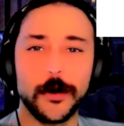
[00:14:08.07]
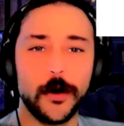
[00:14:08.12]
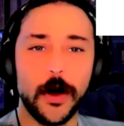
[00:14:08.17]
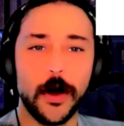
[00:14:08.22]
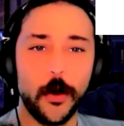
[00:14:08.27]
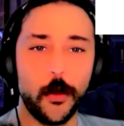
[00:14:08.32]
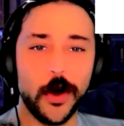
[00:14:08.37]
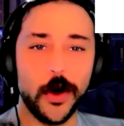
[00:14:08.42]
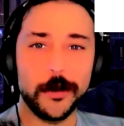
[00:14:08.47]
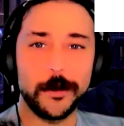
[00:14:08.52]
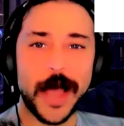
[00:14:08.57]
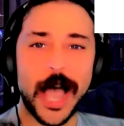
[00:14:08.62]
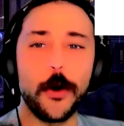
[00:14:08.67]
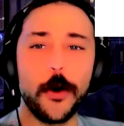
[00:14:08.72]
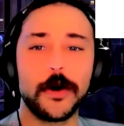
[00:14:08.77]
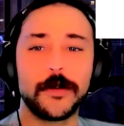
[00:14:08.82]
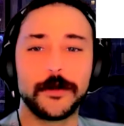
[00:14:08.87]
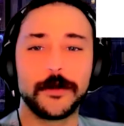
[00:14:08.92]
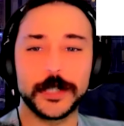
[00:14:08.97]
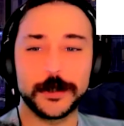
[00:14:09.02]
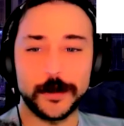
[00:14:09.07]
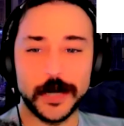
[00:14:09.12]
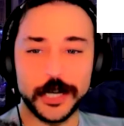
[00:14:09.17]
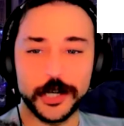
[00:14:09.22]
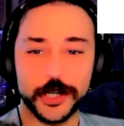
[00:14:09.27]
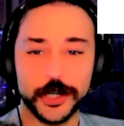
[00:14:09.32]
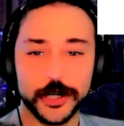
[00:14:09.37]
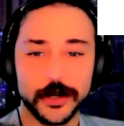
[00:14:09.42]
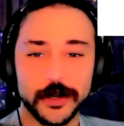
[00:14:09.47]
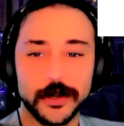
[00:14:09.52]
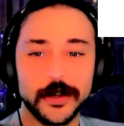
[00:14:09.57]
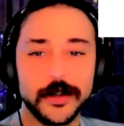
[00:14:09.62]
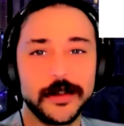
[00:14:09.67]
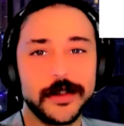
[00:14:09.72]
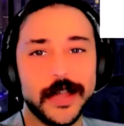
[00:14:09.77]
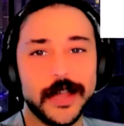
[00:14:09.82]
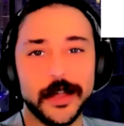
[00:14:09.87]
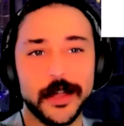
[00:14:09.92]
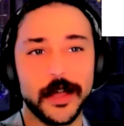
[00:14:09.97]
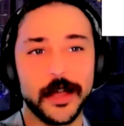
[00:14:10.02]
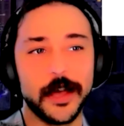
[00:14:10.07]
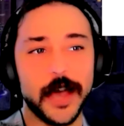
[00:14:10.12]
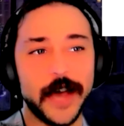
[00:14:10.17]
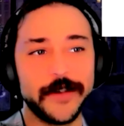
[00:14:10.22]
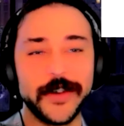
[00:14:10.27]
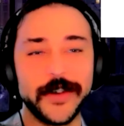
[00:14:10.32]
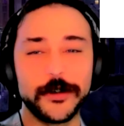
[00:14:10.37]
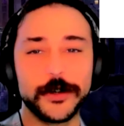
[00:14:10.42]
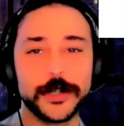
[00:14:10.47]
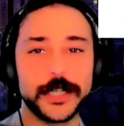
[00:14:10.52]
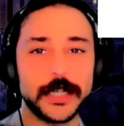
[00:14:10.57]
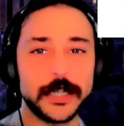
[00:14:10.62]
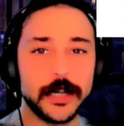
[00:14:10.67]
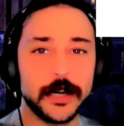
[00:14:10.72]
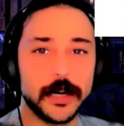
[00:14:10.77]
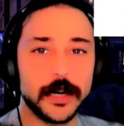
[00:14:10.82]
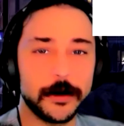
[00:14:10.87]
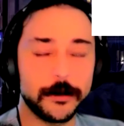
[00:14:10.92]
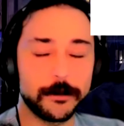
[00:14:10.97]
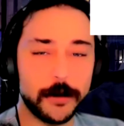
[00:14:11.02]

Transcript: What a powerful speech. I've never seen a